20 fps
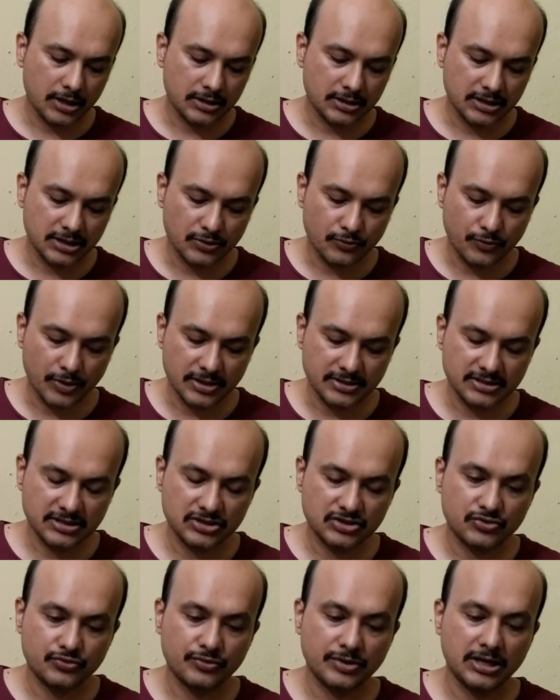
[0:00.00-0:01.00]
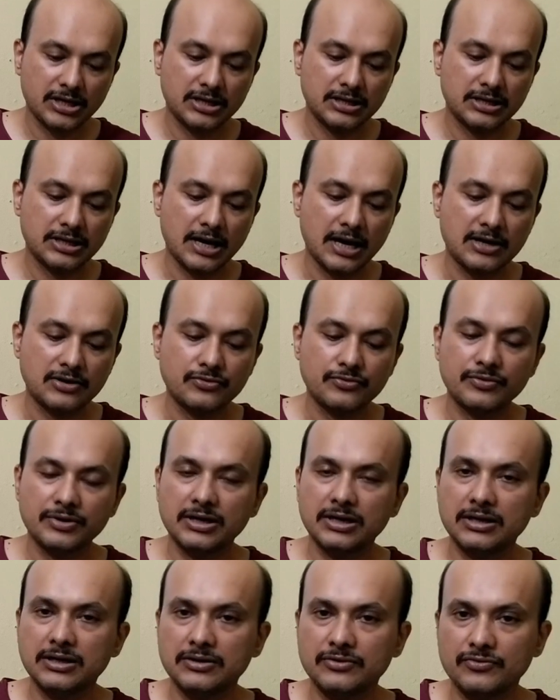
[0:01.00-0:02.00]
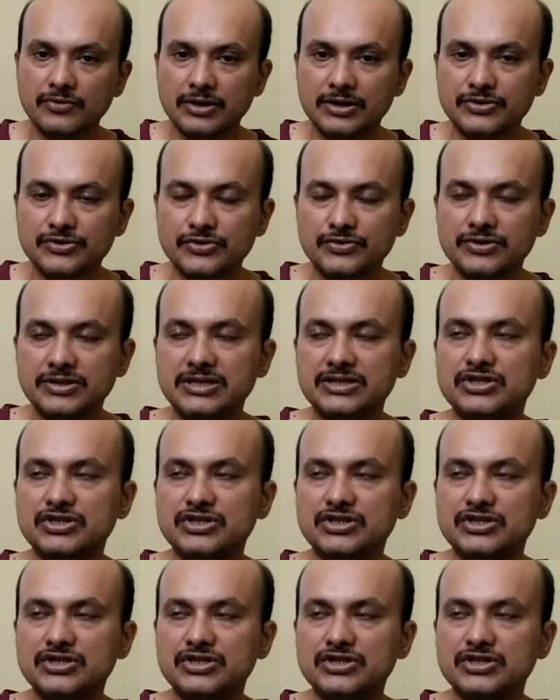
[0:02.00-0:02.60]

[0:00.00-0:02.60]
when there wasn't rain and rain and rain?